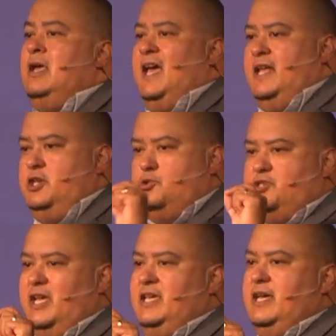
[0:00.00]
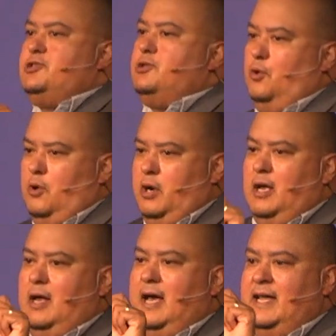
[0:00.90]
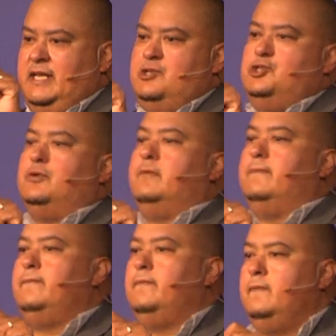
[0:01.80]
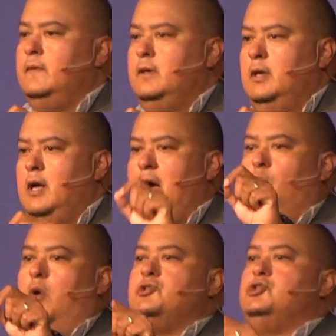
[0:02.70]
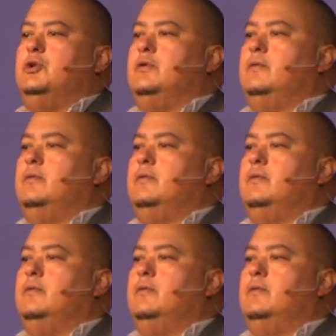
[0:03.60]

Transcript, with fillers: and you say, Yes, Lord, I need you. I want you.